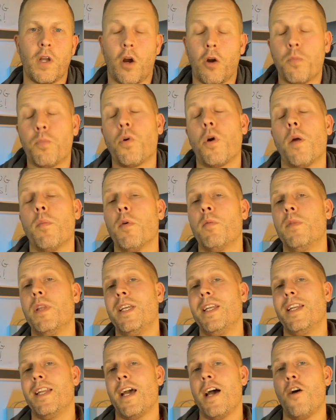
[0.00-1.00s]
Are probably
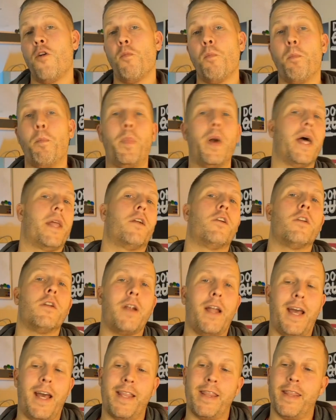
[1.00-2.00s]
now
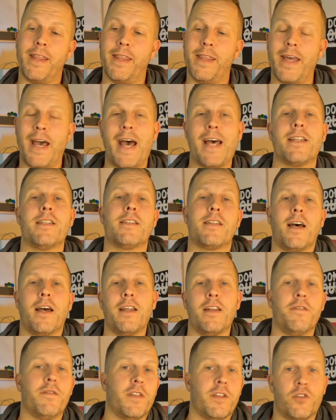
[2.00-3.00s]
better at that
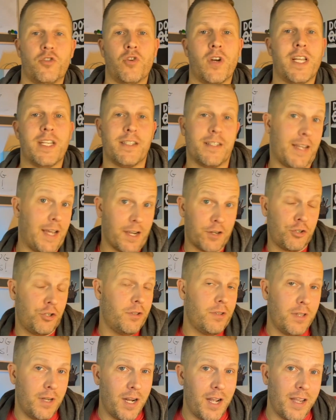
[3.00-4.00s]
side of the transaction
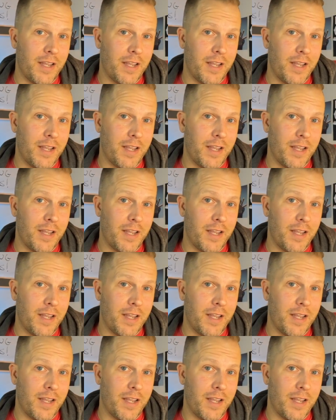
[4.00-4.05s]
than I